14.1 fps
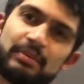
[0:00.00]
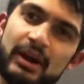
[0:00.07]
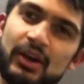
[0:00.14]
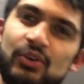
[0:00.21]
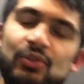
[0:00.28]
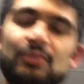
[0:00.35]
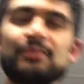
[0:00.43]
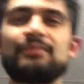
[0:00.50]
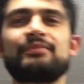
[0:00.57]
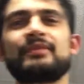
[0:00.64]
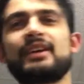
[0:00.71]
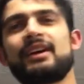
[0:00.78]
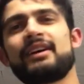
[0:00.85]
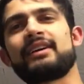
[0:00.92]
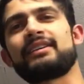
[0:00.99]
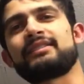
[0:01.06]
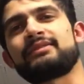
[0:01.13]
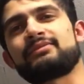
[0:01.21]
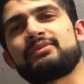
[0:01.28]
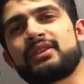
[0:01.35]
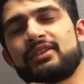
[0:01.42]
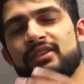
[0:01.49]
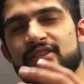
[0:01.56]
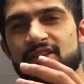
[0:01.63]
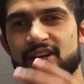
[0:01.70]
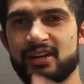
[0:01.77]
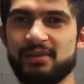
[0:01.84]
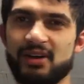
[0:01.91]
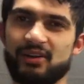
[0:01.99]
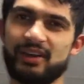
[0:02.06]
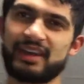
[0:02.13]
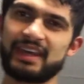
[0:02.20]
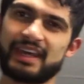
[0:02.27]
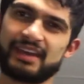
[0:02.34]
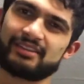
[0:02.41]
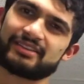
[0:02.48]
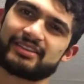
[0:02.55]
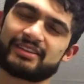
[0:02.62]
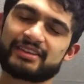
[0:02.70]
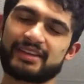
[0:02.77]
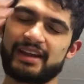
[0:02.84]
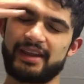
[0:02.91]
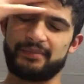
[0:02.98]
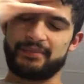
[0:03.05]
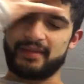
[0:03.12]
Boom! Alright, we're going to talk about character today.